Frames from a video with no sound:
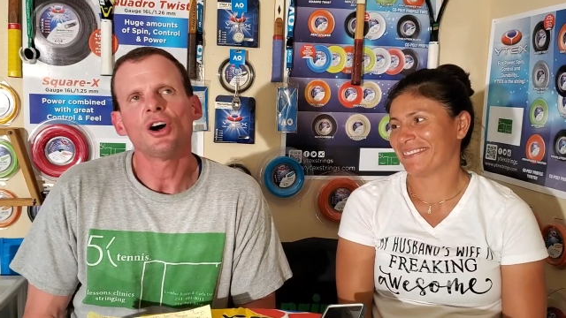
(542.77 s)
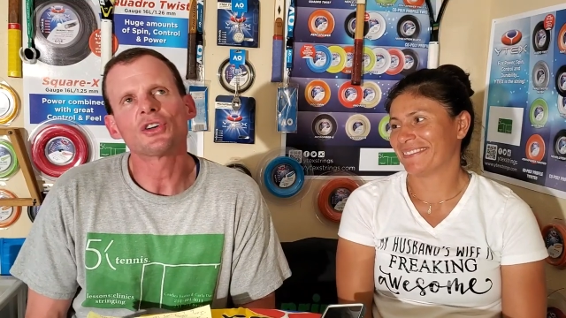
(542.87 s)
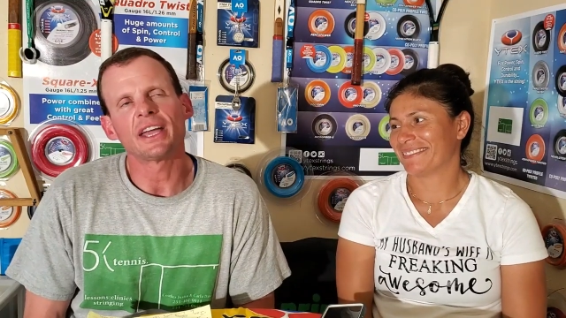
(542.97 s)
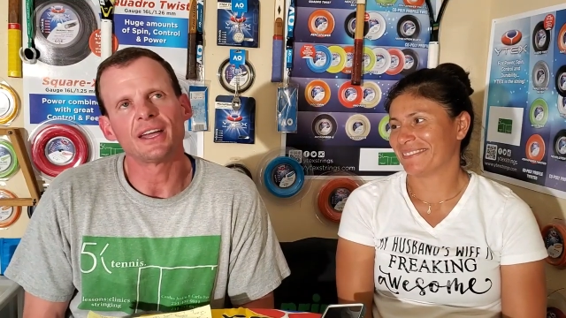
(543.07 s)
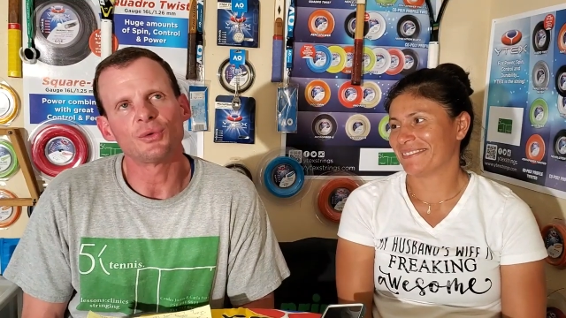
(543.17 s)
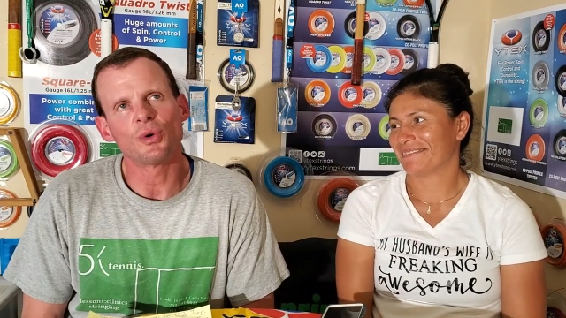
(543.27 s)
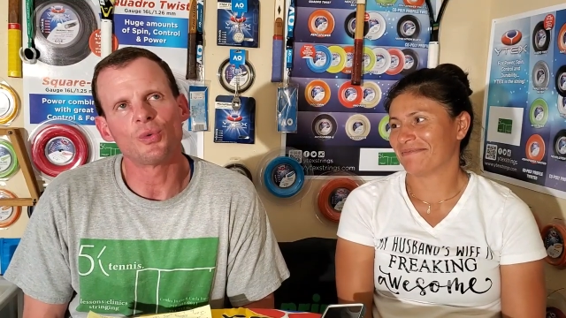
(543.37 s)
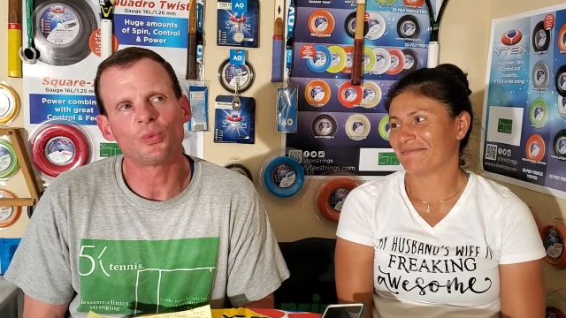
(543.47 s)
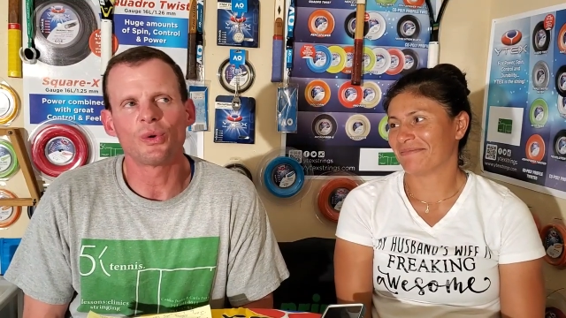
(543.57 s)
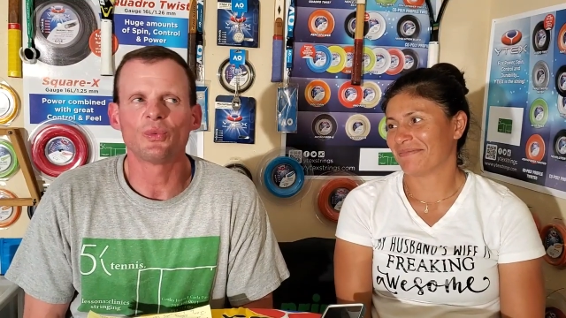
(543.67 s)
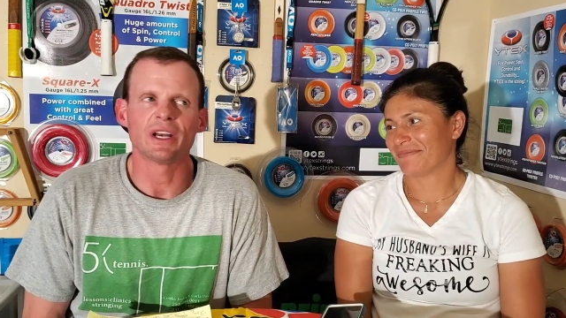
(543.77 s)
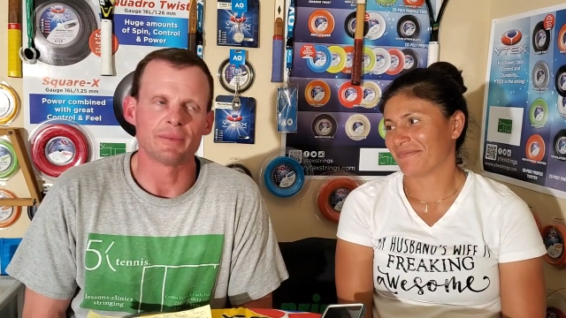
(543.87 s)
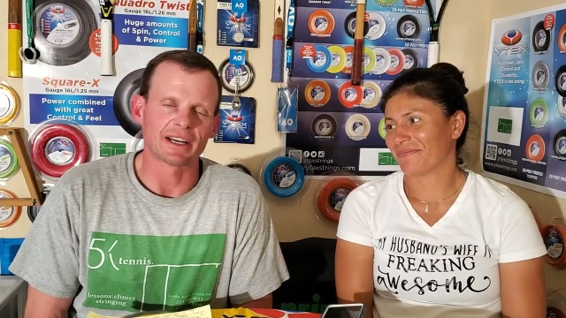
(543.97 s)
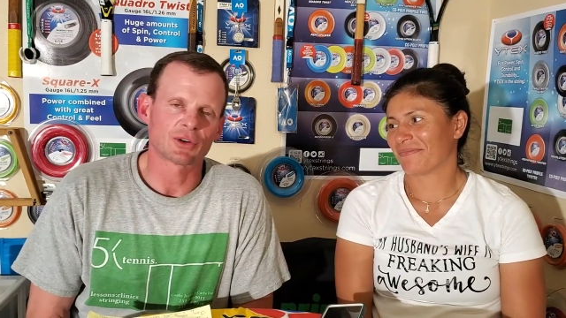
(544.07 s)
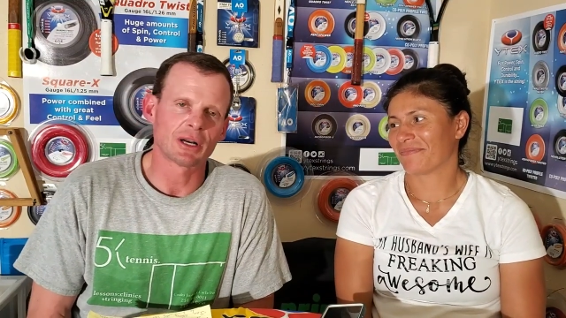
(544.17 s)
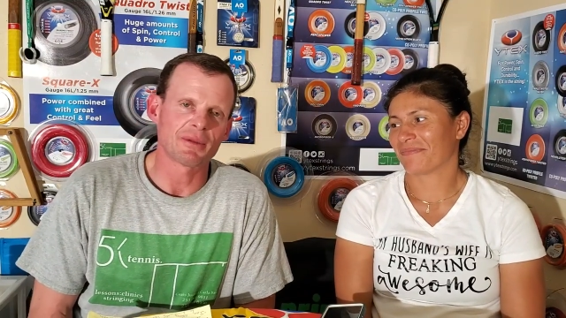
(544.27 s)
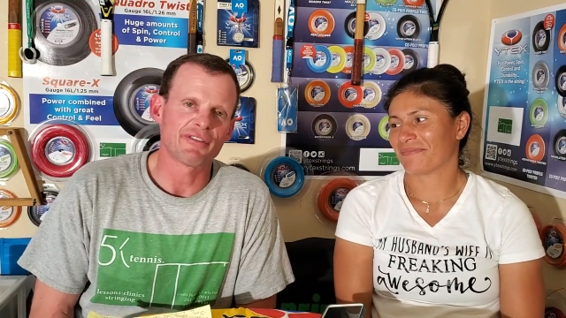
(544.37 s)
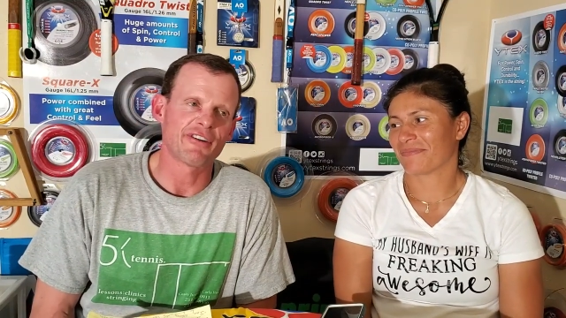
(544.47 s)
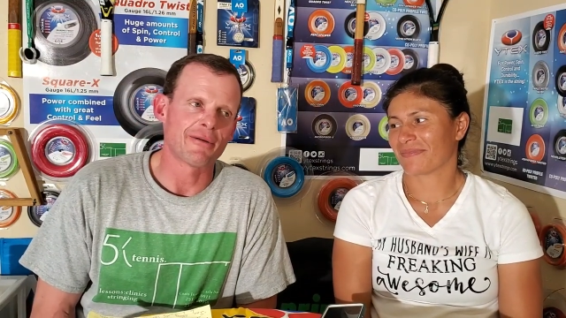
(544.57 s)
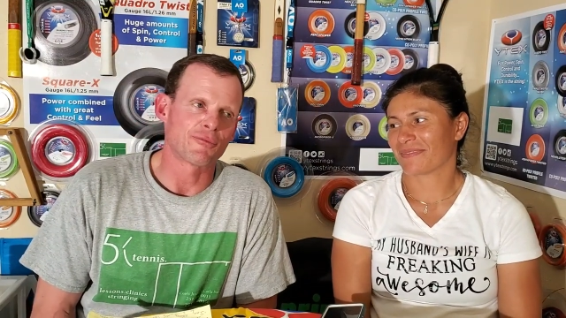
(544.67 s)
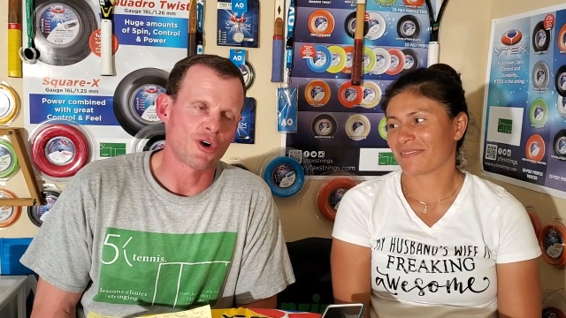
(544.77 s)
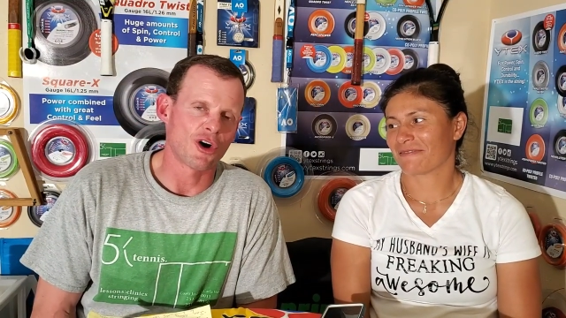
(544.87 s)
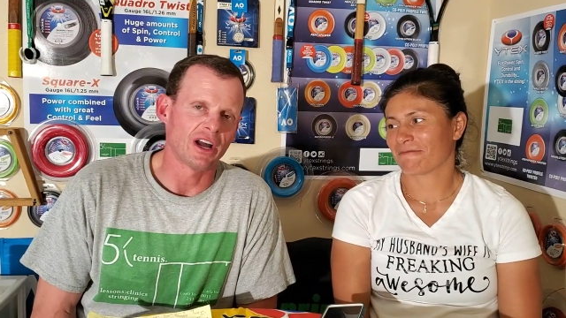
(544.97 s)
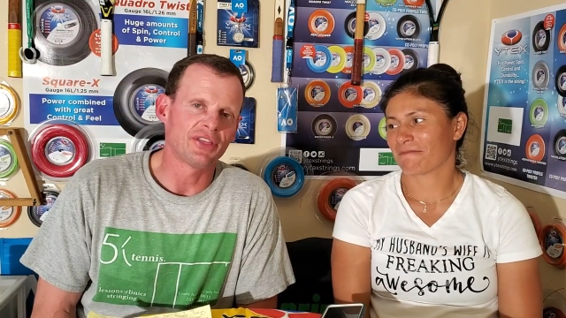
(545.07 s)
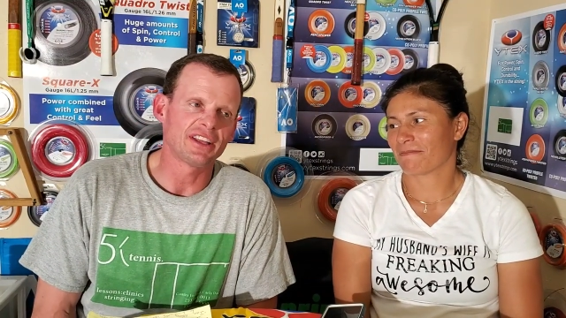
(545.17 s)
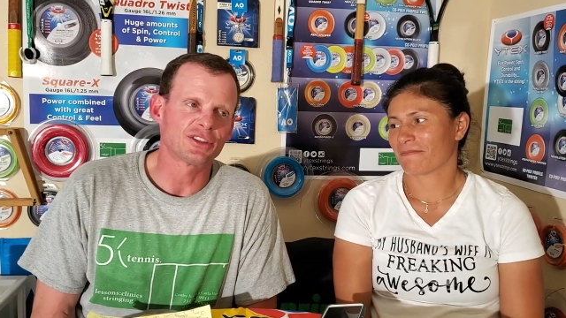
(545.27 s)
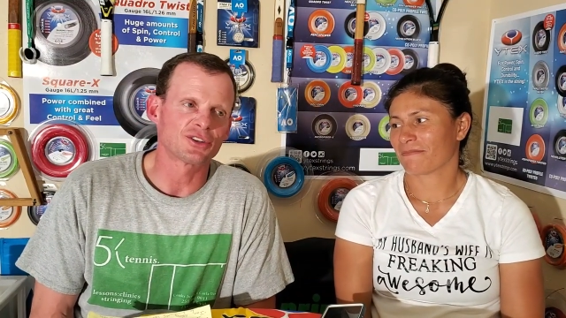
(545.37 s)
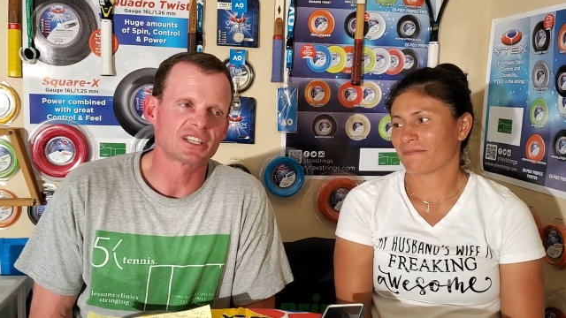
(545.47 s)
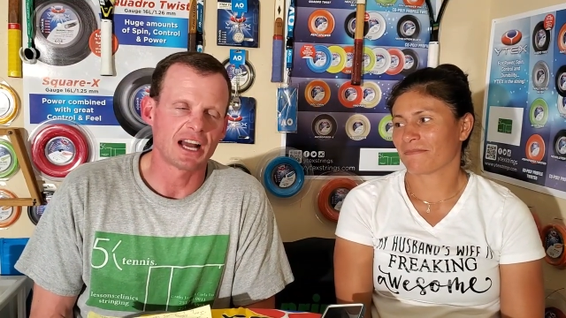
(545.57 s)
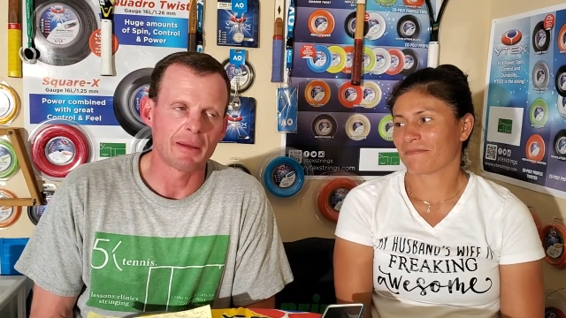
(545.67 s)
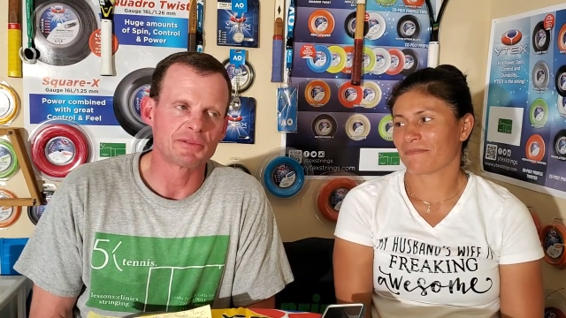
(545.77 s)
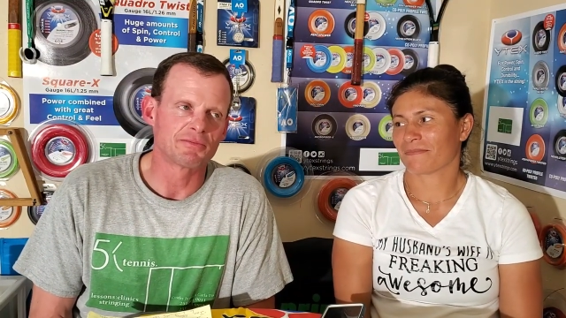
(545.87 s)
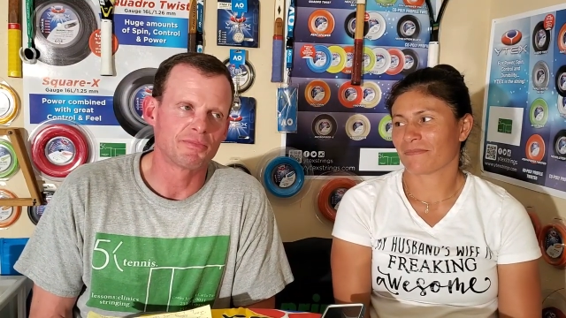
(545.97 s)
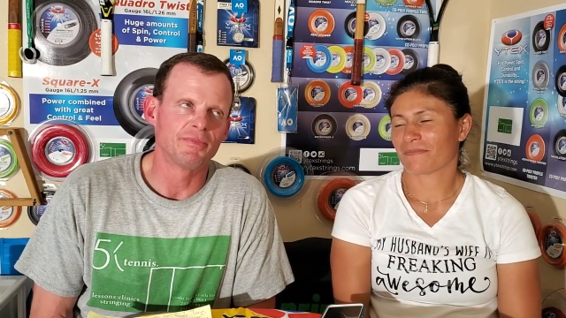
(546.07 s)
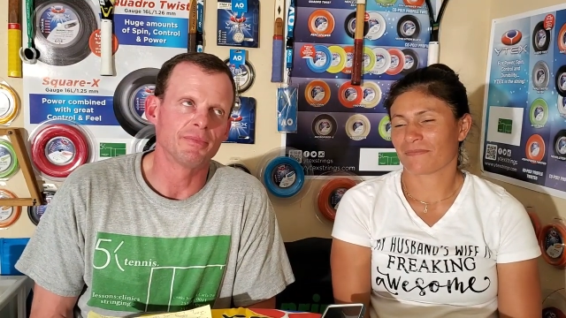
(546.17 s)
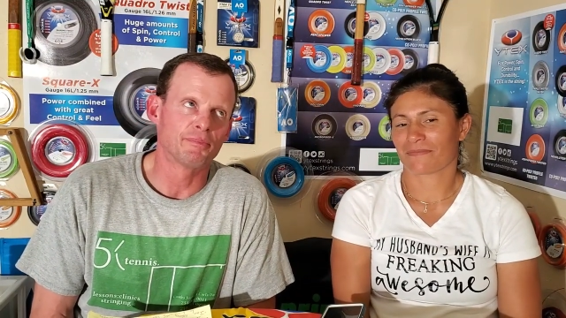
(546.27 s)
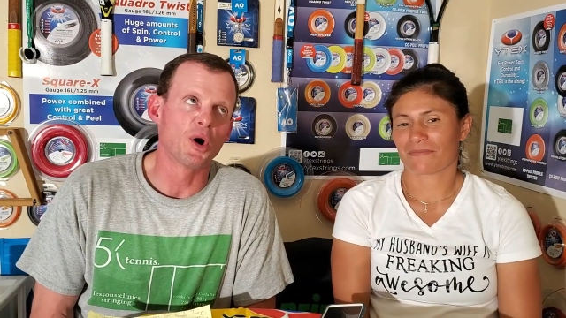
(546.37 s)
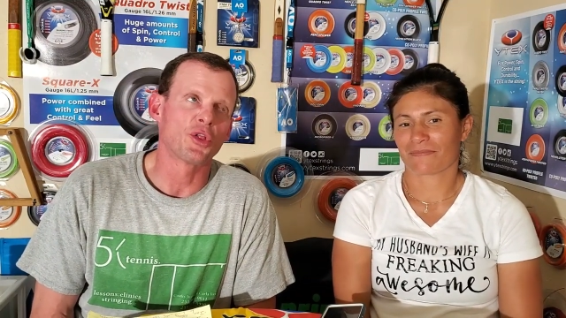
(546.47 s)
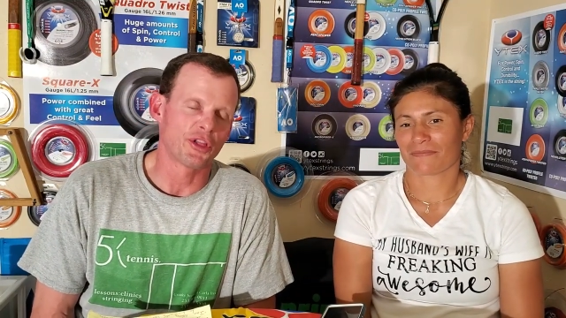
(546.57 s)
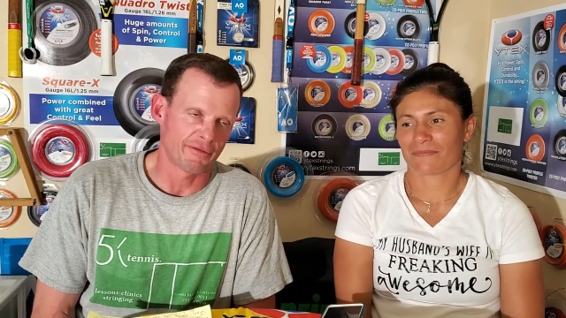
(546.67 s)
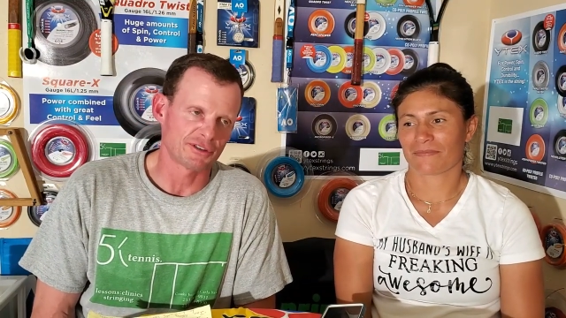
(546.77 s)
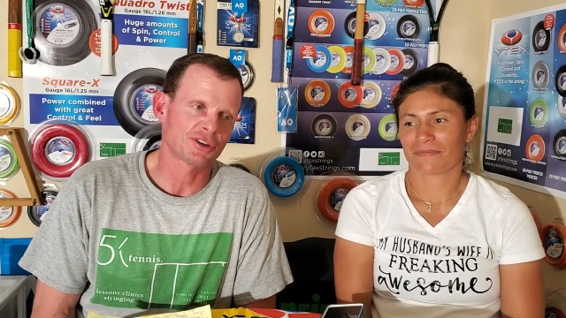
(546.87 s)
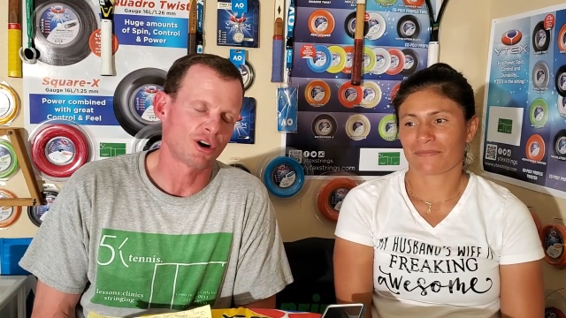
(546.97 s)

Speaker 1: Okay, well, well, wait a minute. Correct me if I'm wrong. I think there's times both of us,